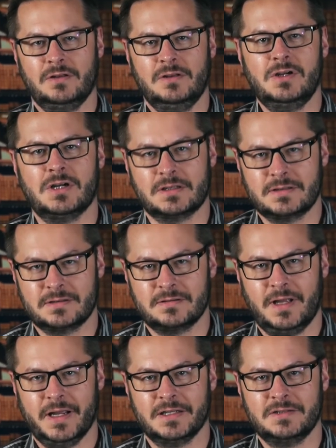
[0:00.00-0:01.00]

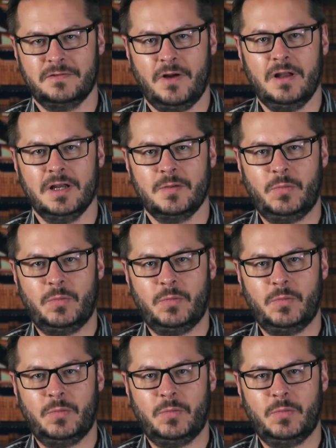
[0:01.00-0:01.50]
looks like it's falling